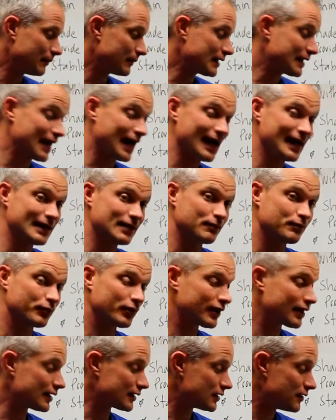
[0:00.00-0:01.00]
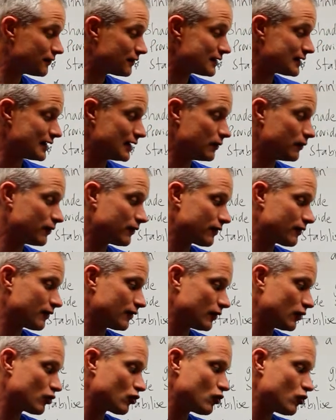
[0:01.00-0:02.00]
gain in productivity
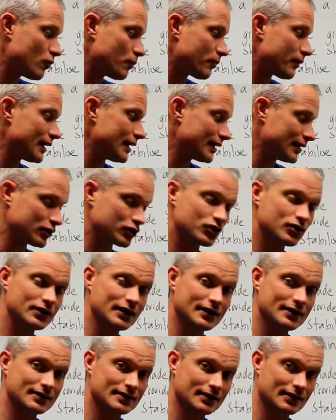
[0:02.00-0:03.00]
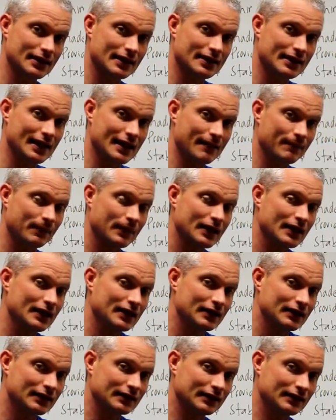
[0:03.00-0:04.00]
with incorporating trees, and that
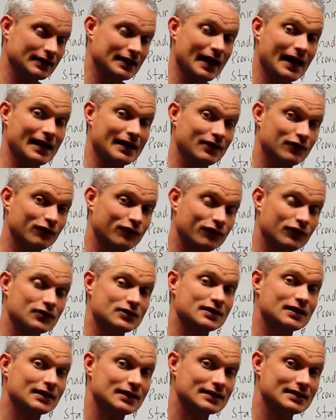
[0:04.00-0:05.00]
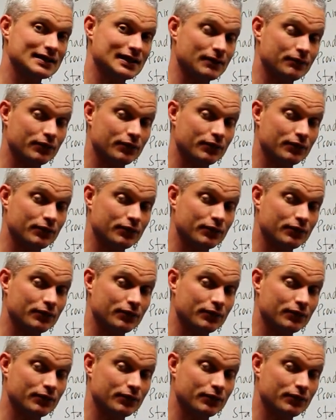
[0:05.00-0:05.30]
gain in fertility and